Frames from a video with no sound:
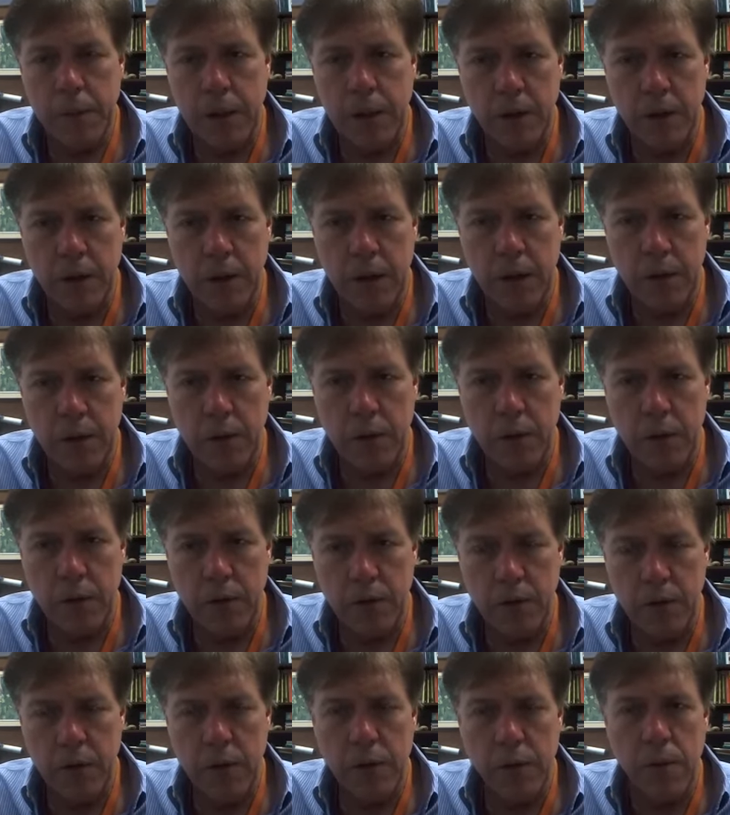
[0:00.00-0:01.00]
in
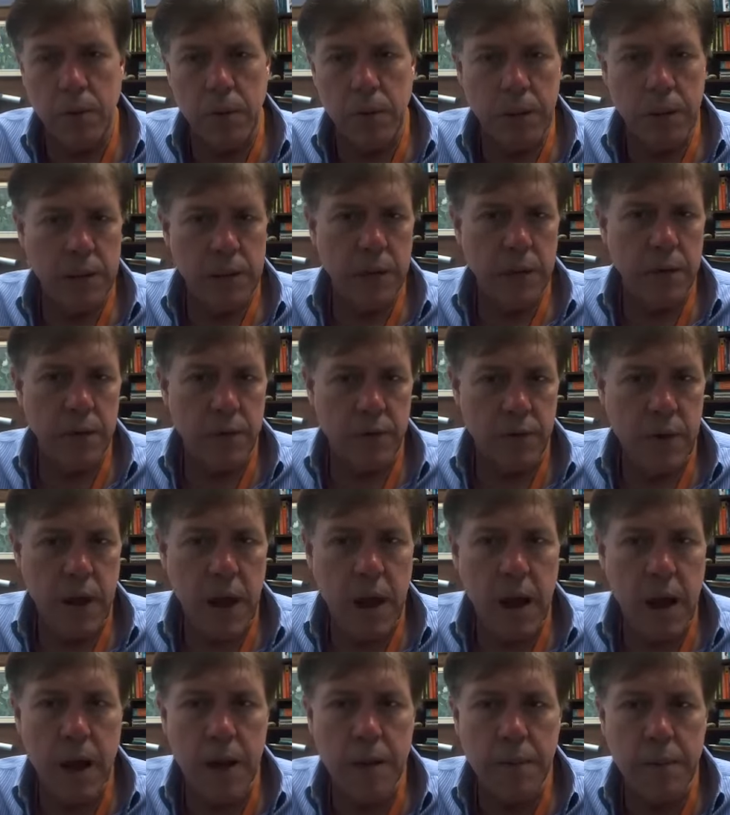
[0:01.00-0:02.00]
general at this
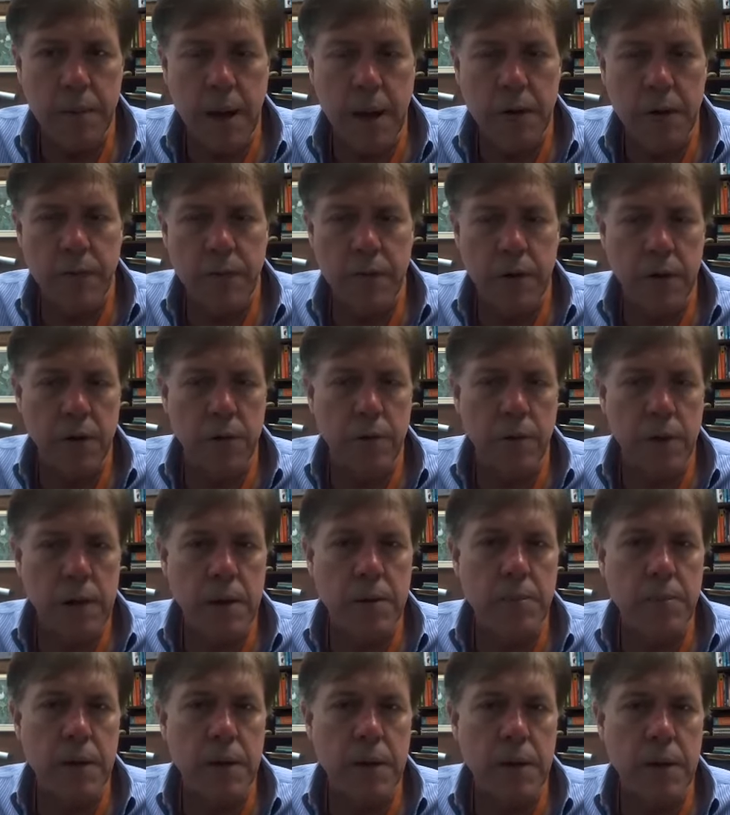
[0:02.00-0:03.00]
time have an
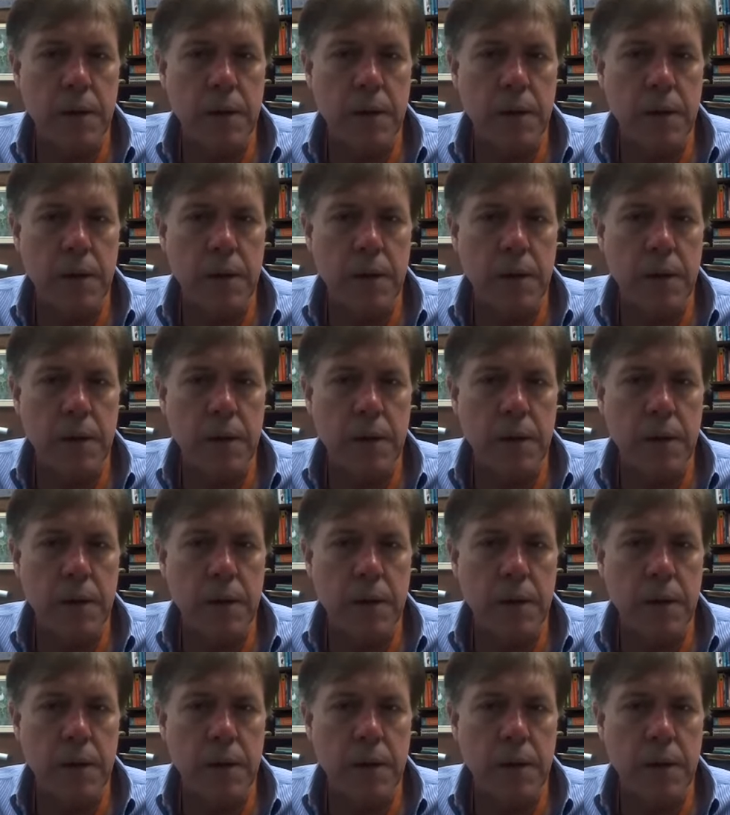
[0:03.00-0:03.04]
agreement